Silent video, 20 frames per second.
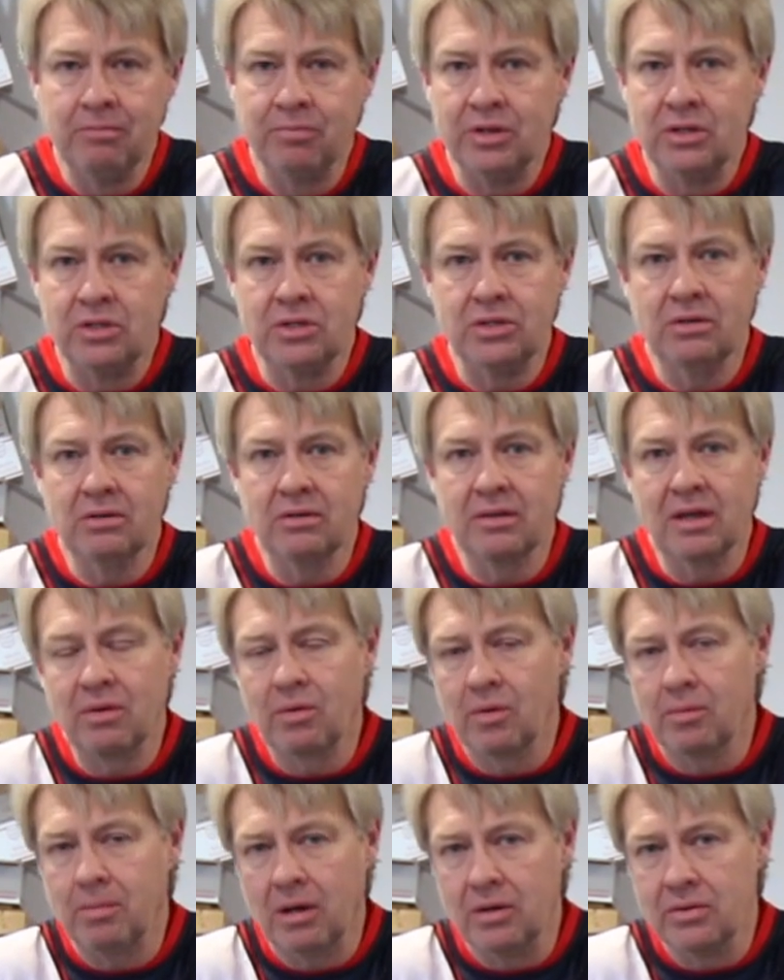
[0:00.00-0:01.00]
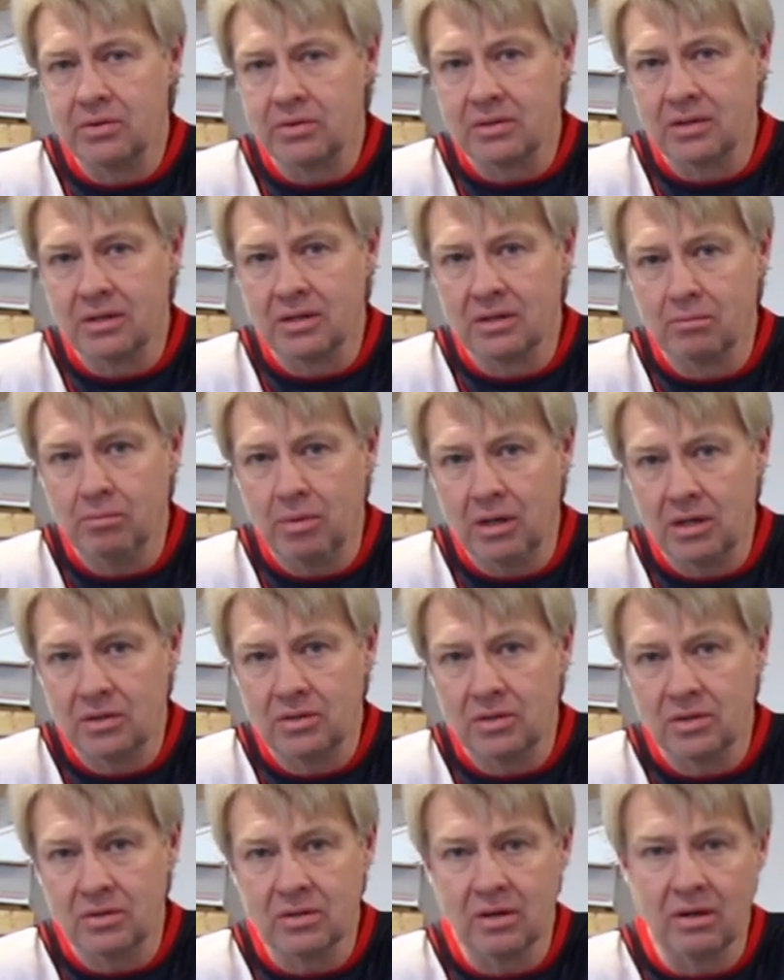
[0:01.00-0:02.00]
this year they were posting
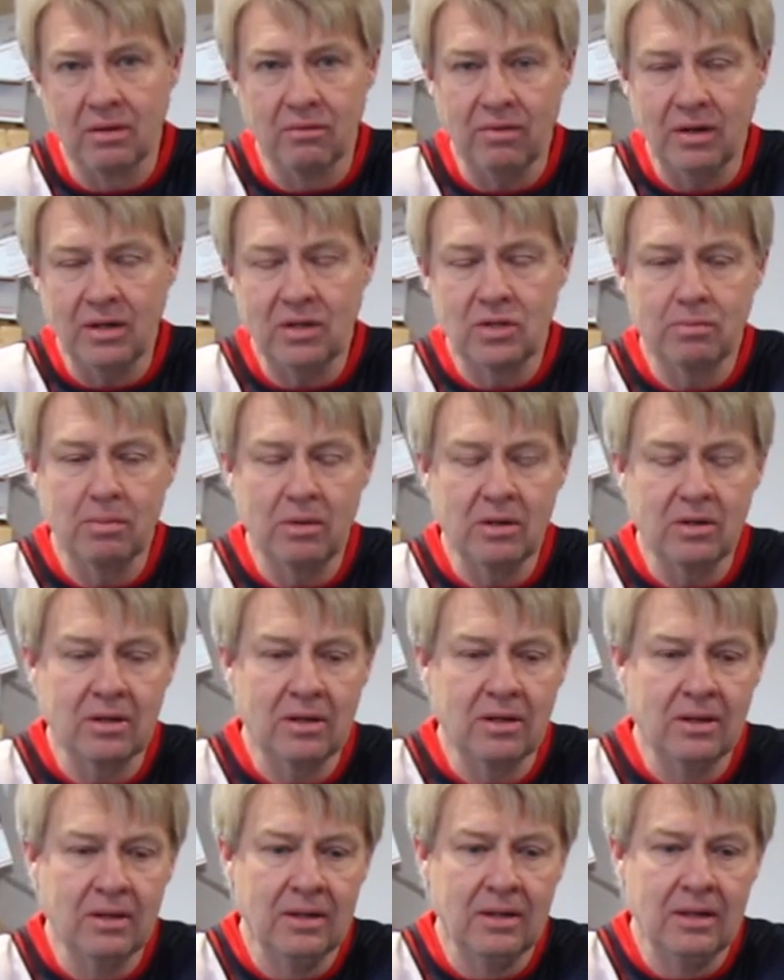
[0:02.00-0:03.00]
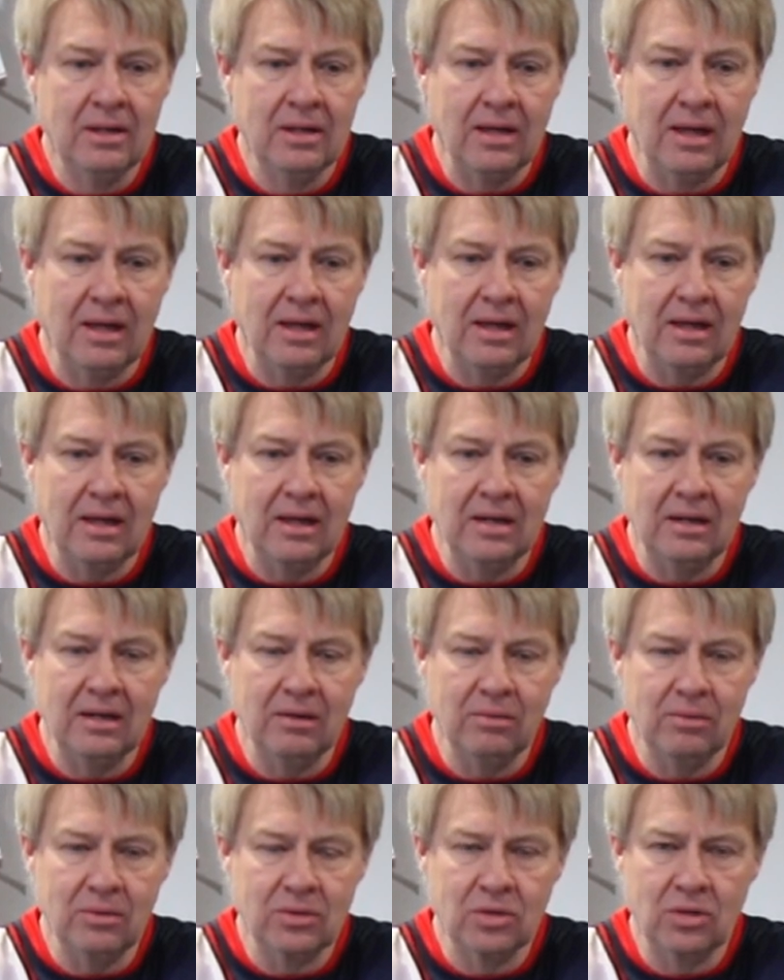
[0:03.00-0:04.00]
pictures on Facebook, and
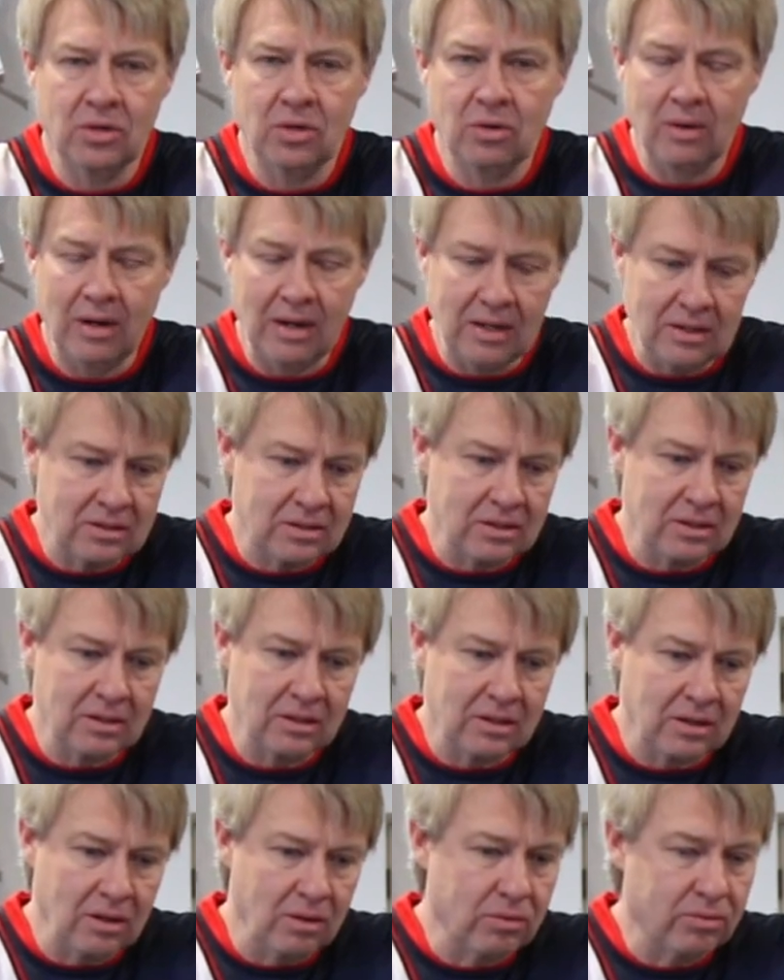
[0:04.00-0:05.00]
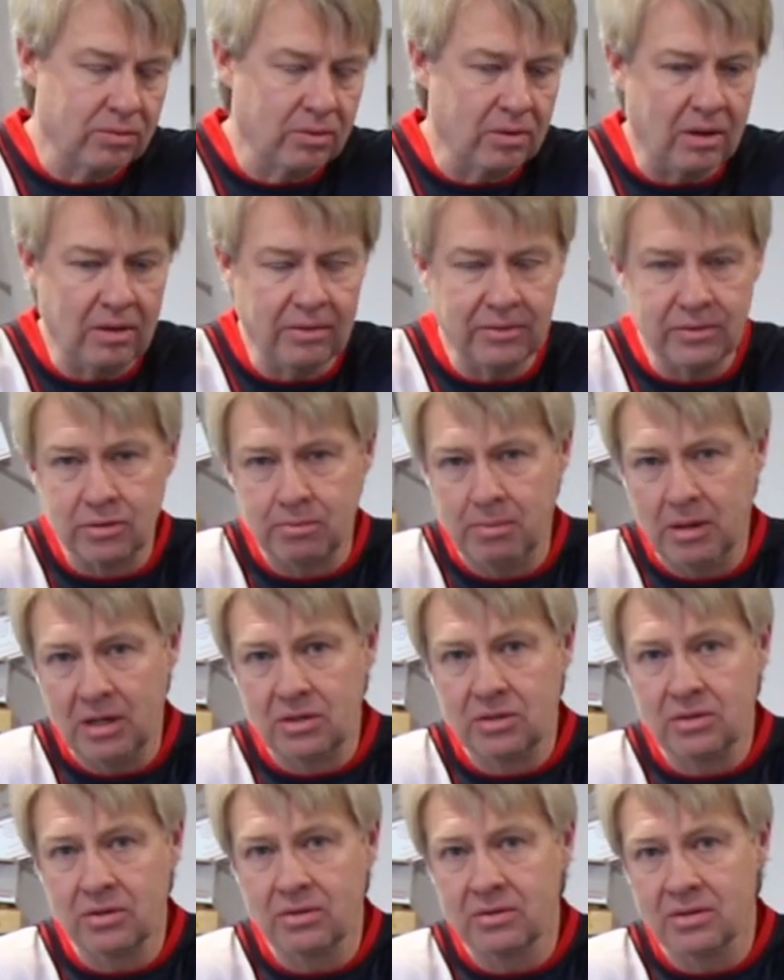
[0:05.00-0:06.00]
it was great to go through all those
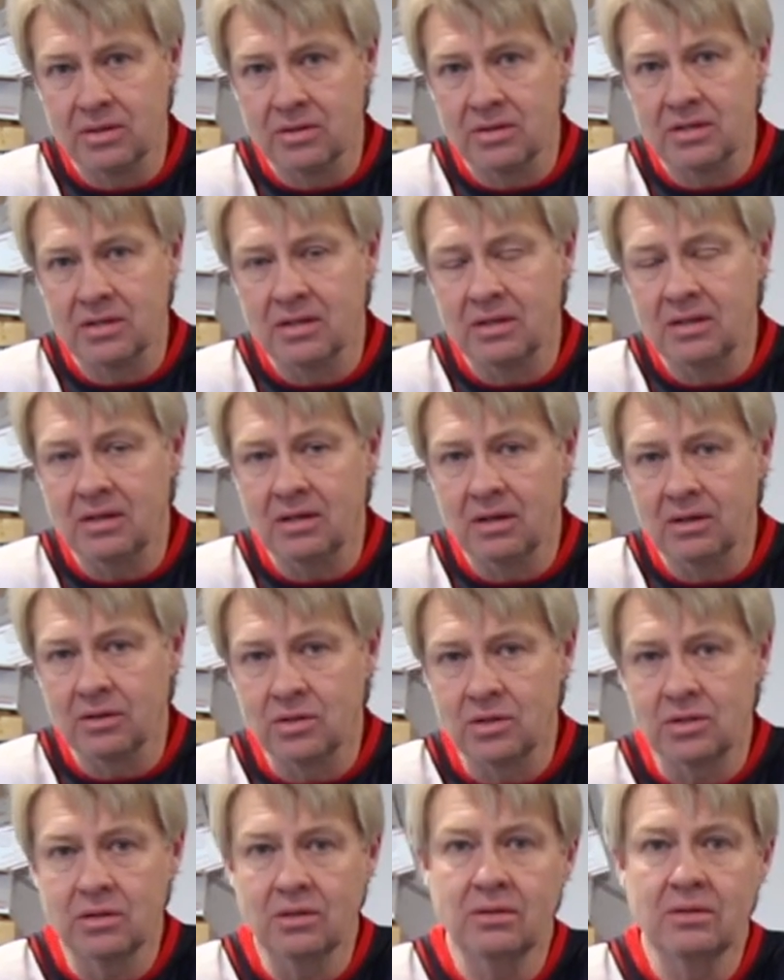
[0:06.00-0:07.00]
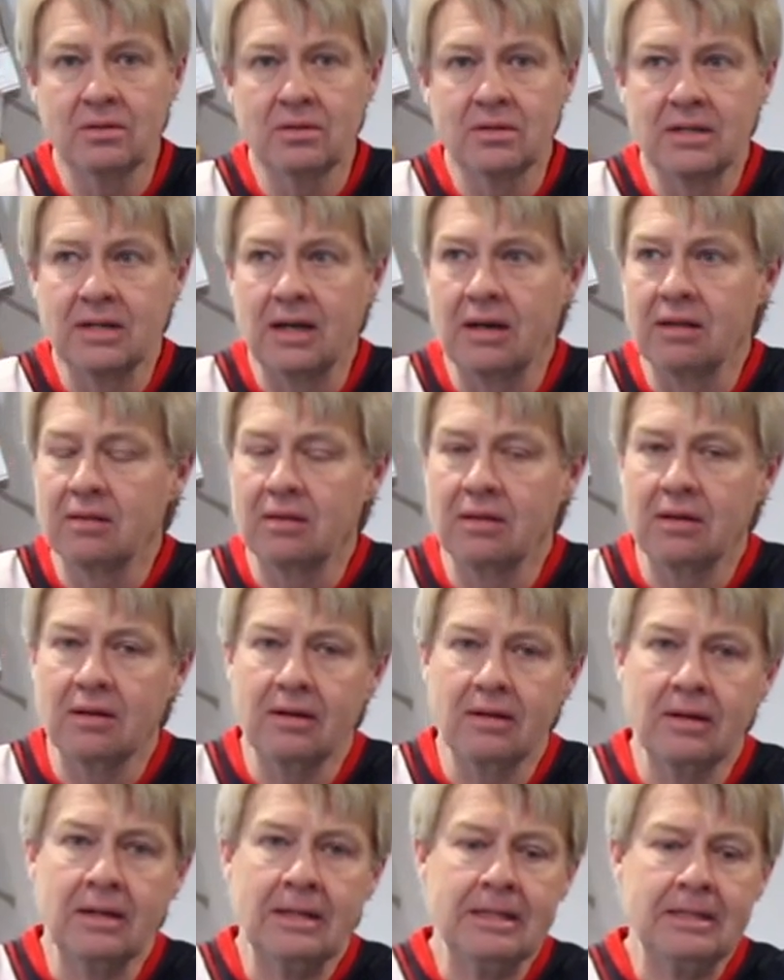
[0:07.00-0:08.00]
pictures and see the young students out
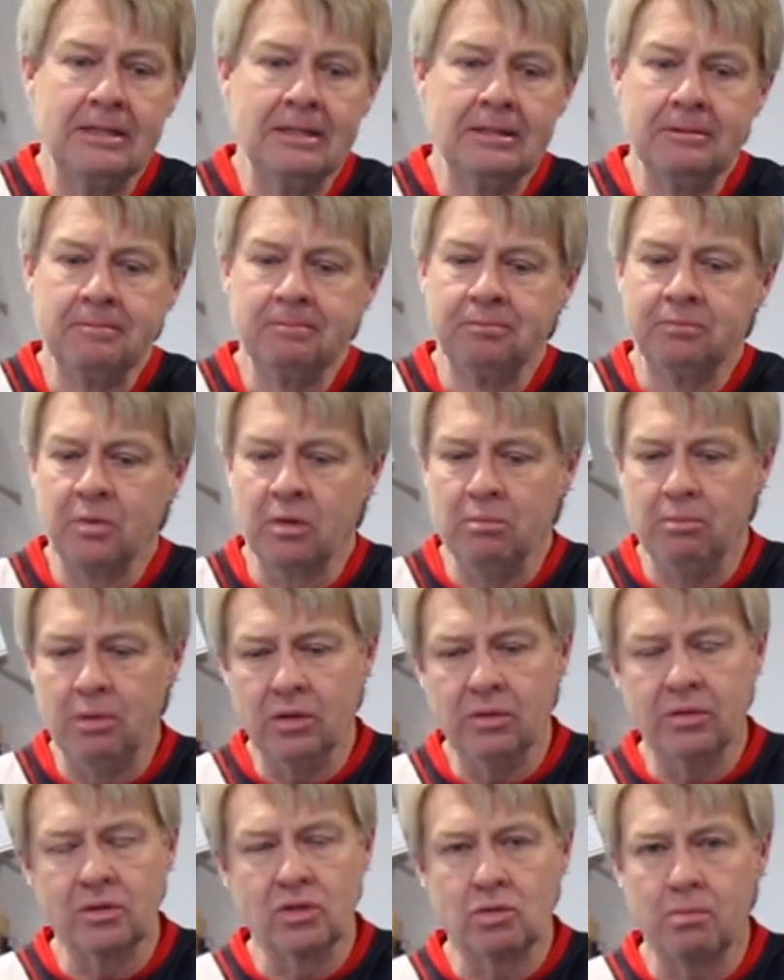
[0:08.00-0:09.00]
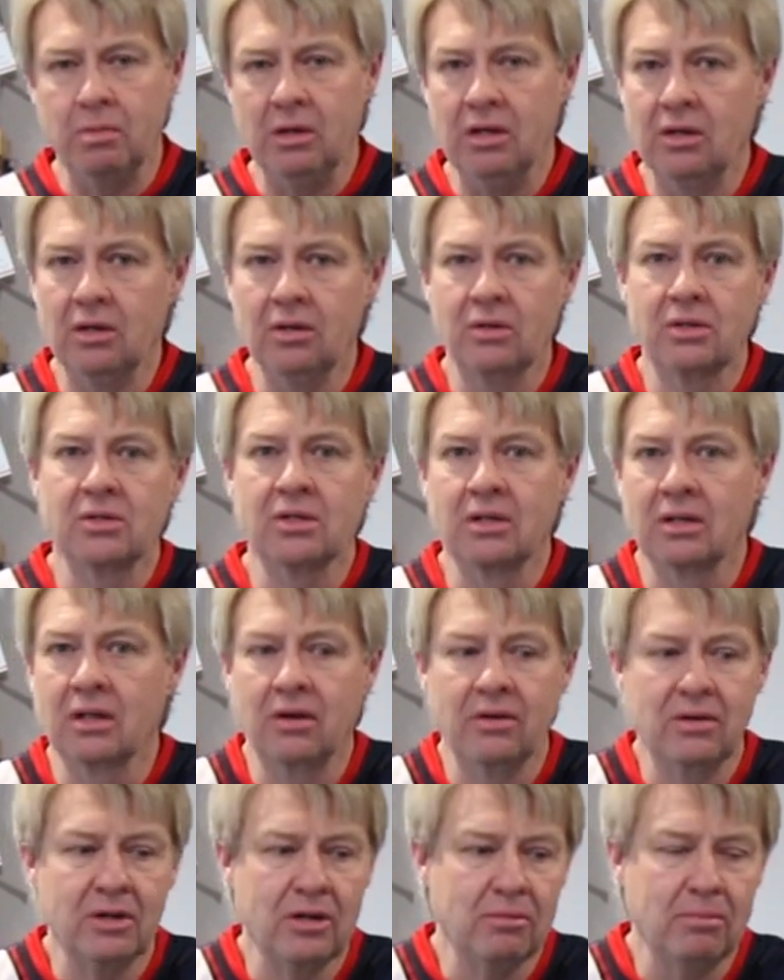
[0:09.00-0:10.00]
there building speakers and
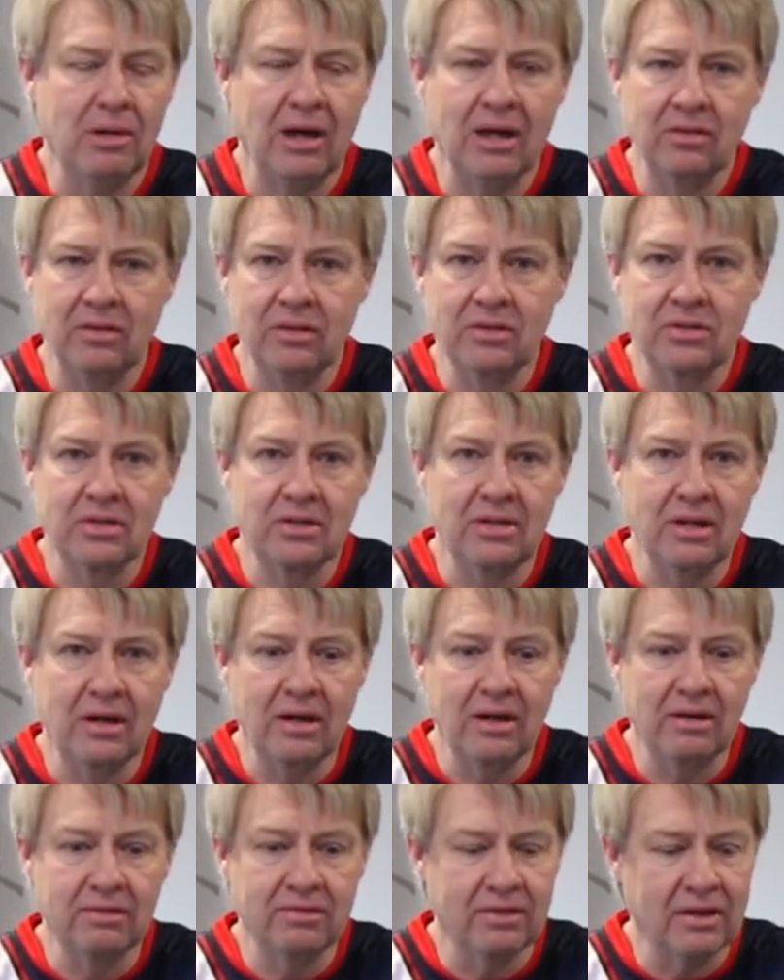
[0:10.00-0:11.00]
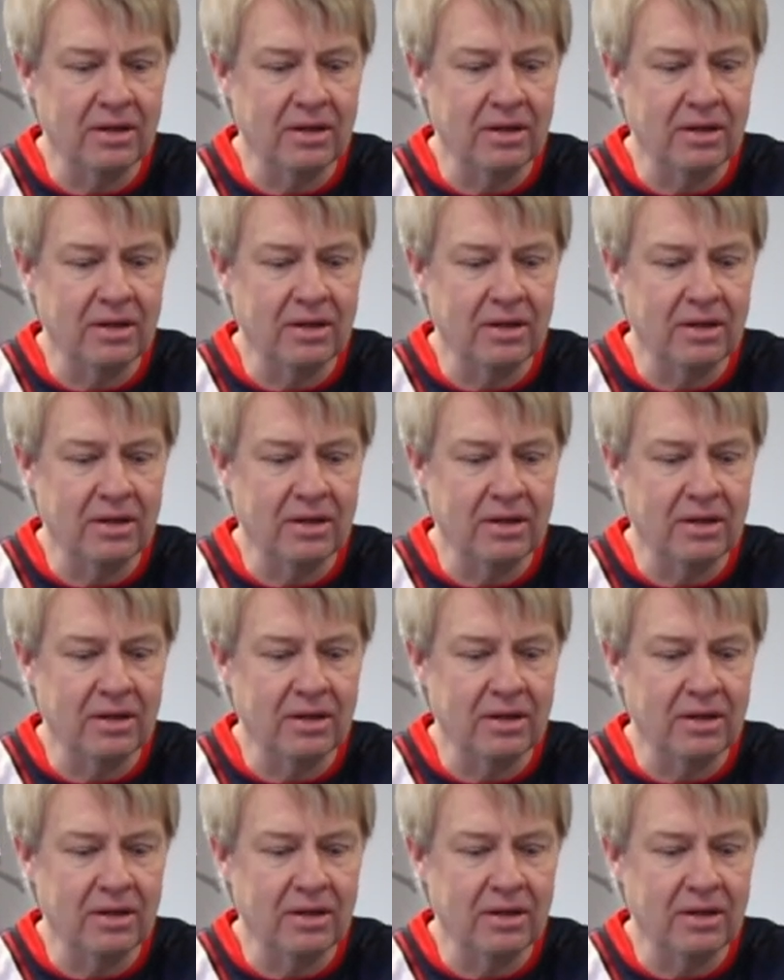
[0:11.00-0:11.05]
learning about this stuff.